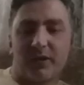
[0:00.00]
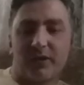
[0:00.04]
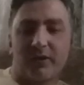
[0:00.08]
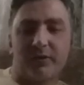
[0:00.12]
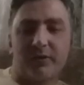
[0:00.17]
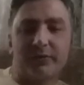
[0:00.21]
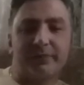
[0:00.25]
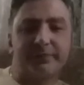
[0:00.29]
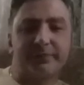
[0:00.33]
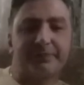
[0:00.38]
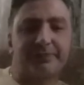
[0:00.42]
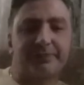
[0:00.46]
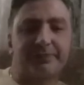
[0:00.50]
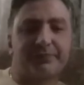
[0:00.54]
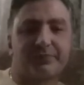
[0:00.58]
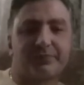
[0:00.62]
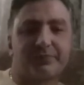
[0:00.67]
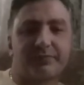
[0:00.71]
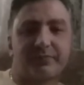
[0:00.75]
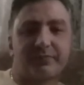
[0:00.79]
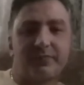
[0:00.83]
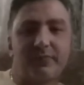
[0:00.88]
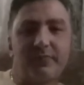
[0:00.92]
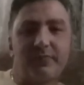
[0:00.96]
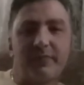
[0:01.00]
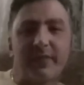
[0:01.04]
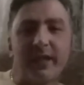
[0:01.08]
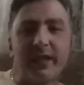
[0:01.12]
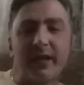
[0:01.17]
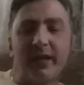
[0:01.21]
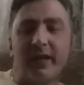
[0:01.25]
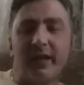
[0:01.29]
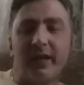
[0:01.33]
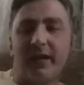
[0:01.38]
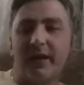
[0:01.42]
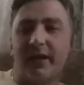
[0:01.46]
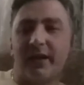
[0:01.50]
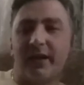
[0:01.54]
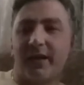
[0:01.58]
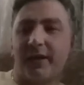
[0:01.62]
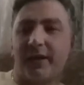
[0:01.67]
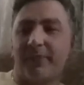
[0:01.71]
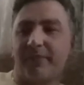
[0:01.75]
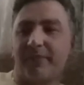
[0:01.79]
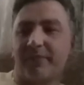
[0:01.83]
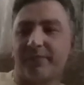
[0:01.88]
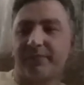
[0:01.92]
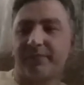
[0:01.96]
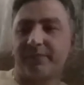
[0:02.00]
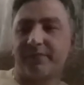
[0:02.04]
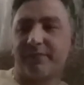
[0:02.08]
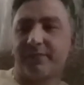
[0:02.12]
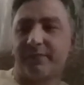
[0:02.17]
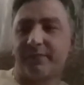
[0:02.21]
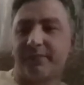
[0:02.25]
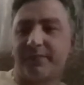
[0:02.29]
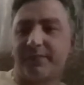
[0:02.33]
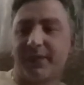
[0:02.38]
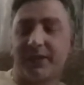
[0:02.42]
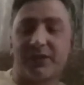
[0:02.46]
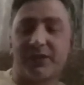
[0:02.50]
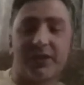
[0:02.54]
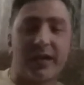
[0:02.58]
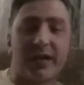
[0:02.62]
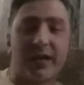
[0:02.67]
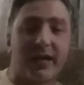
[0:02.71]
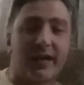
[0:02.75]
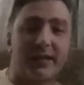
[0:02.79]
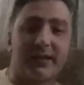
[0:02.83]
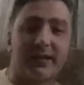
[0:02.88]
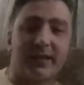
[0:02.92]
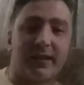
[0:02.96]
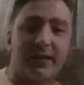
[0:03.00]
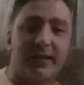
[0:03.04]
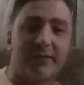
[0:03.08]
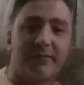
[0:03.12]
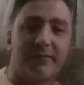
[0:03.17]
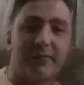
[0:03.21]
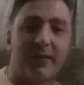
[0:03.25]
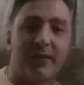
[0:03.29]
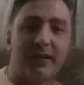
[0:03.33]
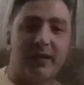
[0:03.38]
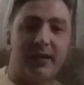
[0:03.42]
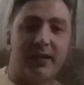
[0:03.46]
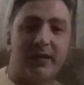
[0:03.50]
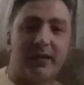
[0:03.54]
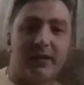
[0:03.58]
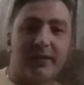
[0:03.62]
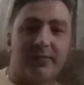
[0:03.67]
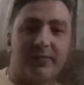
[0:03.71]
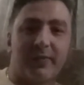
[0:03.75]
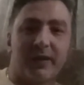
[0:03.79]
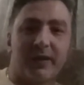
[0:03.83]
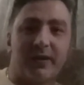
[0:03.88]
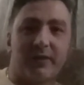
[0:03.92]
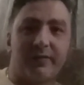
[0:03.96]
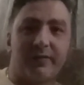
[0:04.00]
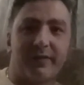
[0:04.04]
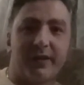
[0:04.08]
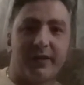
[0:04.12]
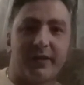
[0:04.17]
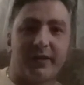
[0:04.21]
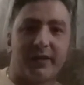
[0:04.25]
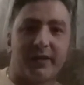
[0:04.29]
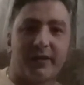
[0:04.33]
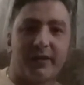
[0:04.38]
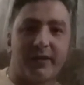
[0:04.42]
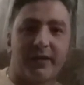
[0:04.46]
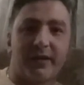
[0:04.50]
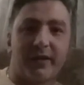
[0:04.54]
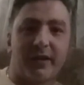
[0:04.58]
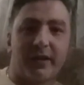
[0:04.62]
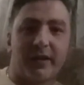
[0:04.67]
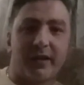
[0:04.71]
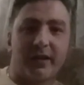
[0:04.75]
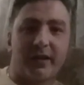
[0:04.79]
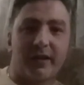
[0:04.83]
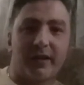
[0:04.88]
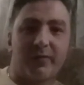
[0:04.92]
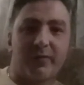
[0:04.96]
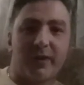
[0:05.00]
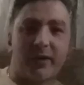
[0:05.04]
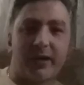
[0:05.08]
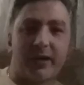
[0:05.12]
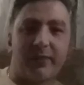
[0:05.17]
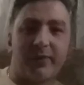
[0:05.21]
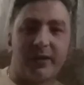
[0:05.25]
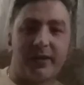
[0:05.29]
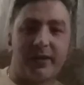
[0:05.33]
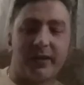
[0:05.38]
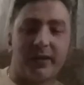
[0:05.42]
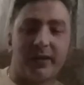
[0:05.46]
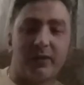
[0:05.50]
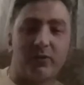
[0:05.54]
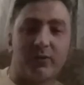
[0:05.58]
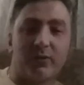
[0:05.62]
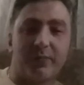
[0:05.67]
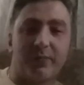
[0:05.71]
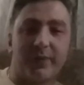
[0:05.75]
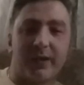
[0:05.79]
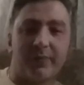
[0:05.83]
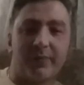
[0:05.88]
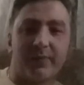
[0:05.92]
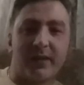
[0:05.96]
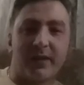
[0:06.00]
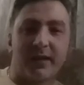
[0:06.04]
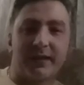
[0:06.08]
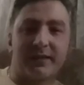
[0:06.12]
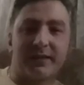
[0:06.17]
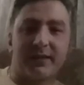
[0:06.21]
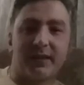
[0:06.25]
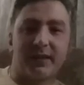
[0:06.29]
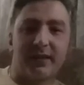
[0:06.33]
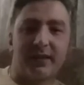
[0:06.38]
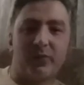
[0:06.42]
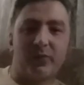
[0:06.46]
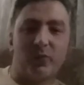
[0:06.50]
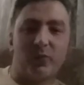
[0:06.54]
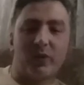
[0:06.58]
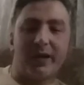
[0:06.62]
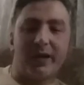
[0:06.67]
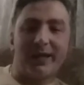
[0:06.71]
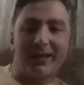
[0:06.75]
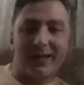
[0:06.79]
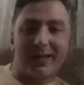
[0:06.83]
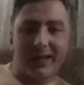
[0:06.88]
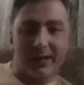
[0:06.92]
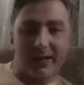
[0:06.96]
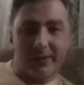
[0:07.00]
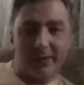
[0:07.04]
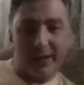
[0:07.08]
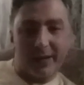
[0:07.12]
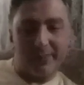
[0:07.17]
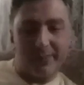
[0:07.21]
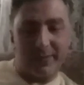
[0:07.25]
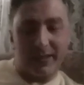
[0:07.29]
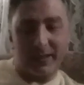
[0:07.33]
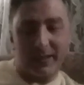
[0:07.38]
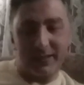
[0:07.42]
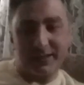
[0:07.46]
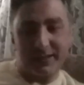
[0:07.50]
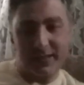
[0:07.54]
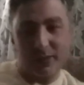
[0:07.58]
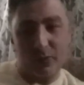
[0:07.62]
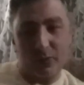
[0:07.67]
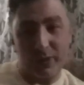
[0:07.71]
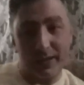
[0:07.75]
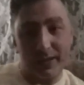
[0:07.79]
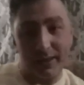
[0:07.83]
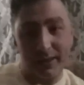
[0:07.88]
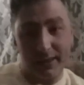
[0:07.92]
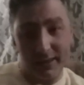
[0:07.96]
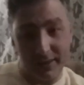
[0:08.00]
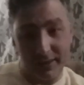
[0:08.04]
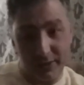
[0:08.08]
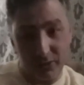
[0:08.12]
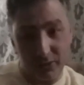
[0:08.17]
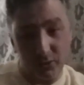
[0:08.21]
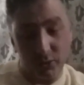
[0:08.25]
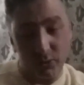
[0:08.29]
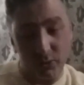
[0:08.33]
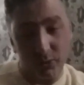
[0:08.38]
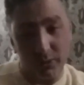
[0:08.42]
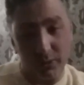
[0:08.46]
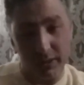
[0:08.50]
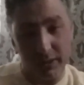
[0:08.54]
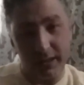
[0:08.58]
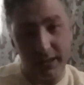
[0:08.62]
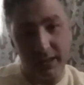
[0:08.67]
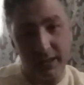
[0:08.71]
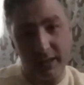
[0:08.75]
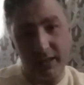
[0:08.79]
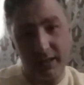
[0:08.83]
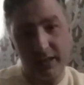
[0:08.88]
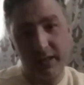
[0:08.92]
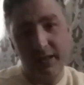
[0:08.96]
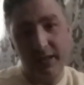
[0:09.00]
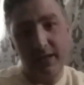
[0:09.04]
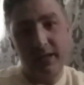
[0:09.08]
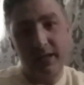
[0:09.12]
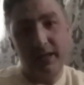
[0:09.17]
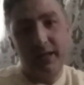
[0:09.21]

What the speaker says: below. Big shout out to them. The man over there, Mohammed, he hooked me up nicely. What ended up happening is I went to the